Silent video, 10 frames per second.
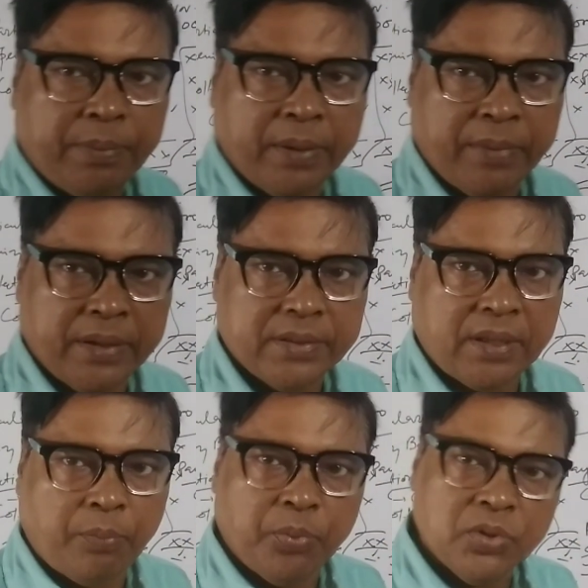payment.
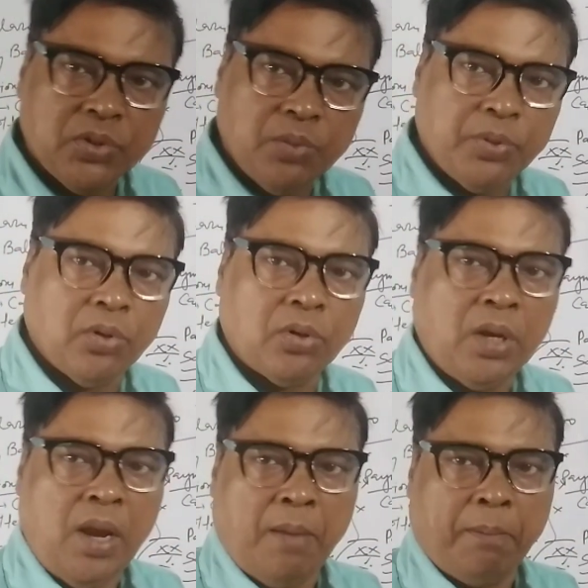Suppose if your
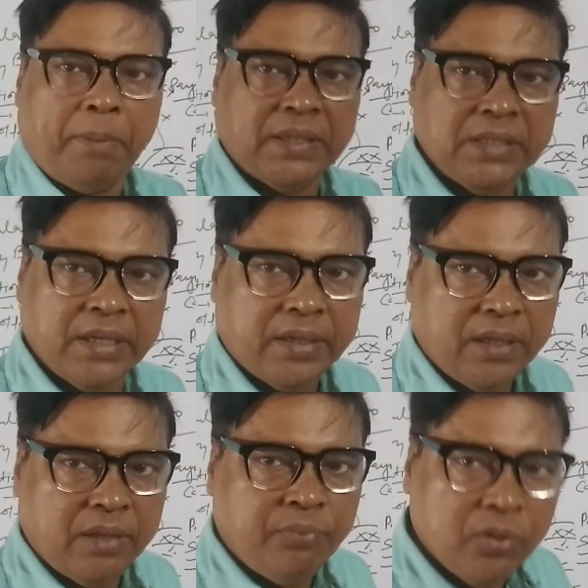budget,
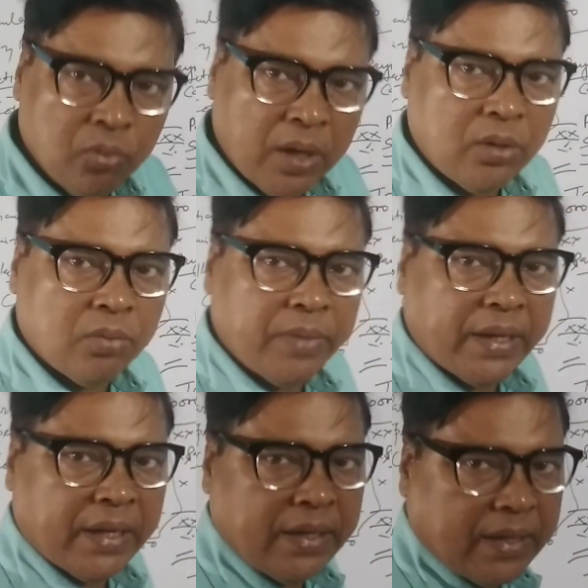if you want to
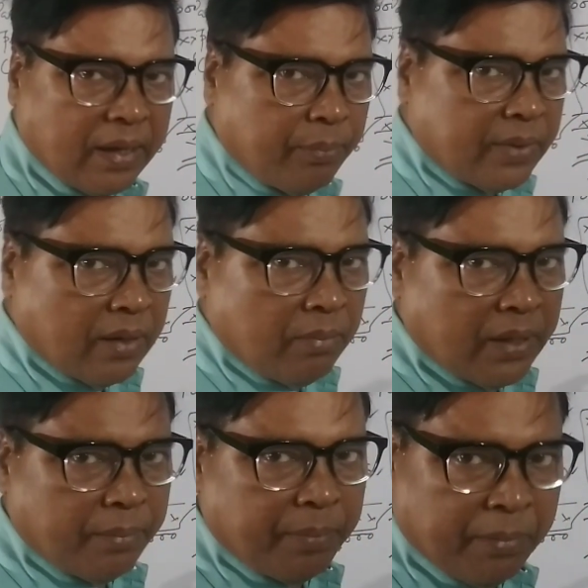make any
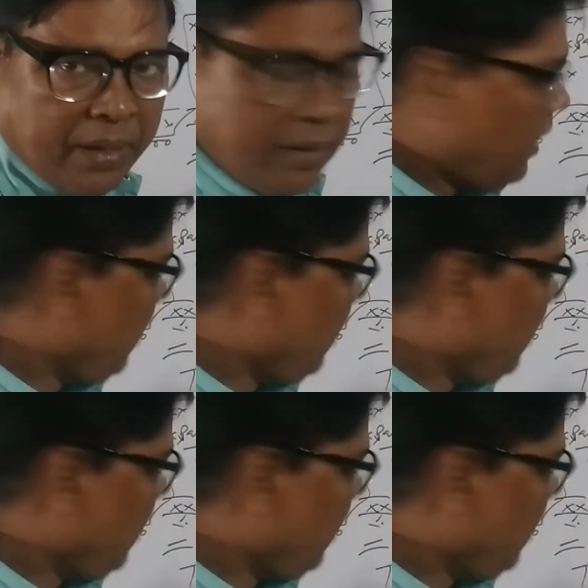capital payment,